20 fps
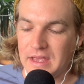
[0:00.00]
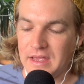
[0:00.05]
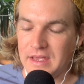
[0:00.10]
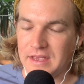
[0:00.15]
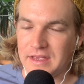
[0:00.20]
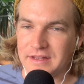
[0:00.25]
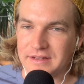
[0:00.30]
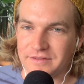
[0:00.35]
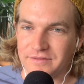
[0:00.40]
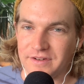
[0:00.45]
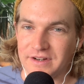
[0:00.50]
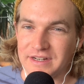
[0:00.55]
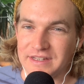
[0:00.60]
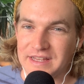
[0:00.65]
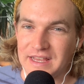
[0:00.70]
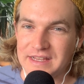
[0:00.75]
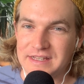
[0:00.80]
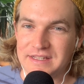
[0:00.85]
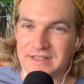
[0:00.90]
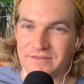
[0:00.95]
it's a very
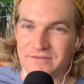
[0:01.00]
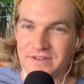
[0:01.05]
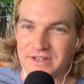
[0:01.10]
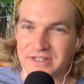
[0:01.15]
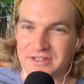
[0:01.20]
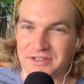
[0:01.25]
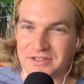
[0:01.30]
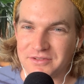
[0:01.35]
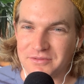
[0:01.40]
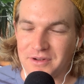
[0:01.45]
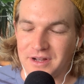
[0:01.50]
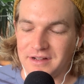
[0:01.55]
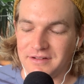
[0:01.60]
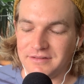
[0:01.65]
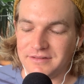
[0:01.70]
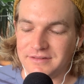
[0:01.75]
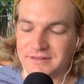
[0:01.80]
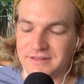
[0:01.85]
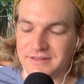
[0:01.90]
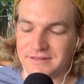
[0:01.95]
tasty fish as well,
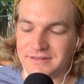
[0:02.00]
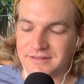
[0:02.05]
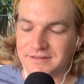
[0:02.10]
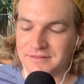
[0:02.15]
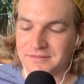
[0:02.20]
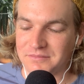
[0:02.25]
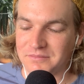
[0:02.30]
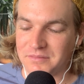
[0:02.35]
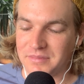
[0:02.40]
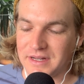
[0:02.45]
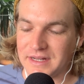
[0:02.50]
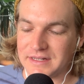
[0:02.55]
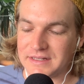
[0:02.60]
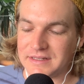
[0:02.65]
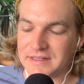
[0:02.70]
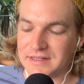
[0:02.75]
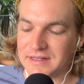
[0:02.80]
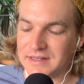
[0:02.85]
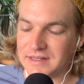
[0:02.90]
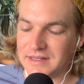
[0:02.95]
but
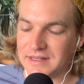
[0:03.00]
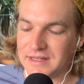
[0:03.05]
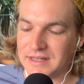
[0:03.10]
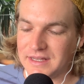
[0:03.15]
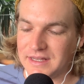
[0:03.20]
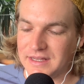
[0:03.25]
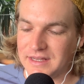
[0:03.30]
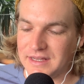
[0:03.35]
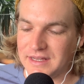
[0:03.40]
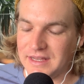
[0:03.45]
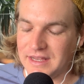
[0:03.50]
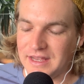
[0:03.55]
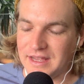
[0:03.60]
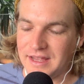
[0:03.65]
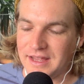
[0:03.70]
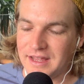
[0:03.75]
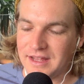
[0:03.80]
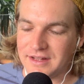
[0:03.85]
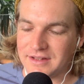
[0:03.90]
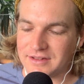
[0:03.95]

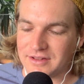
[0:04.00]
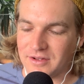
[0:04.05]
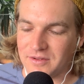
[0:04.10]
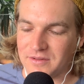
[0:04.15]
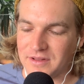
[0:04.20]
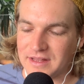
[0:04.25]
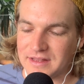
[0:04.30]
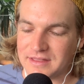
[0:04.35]
don't let